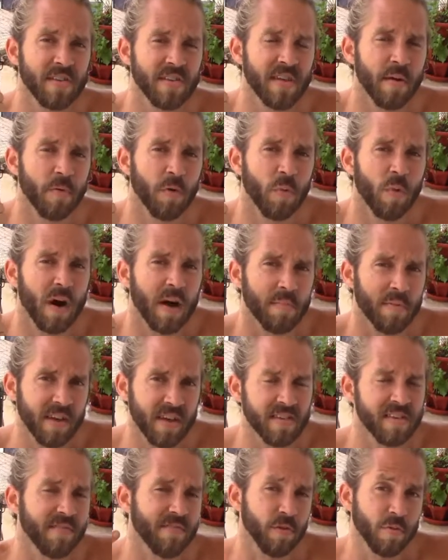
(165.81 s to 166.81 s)
number one,
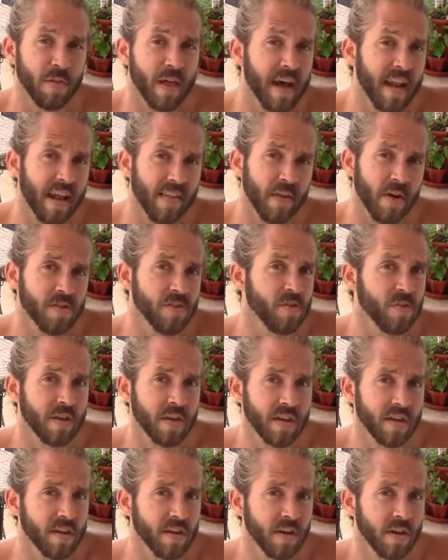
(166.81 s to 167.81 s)
because if you land on those, you
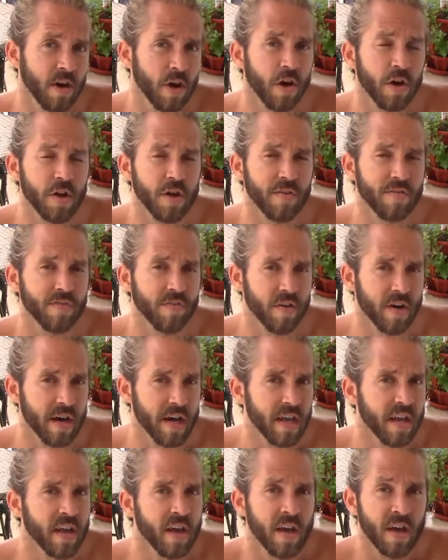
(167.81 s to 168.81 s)
can hurt your foot,